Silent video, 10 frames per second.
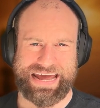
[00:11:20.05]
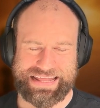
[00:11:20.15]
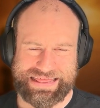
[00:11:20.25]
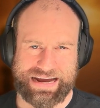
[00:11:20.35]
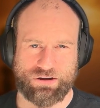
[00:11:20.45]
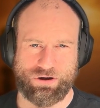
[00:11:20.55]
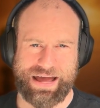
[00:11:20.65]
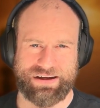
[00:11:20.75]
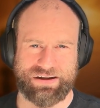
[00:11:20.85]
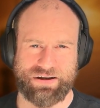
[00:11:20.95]
And that
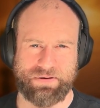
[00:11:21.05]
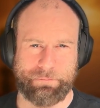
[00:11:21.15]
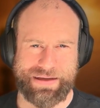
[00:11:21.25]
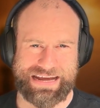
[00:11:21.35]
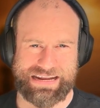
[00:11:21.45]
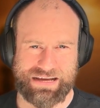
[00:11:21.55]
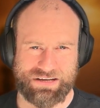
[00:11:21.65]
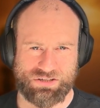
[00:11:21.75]
created an immediate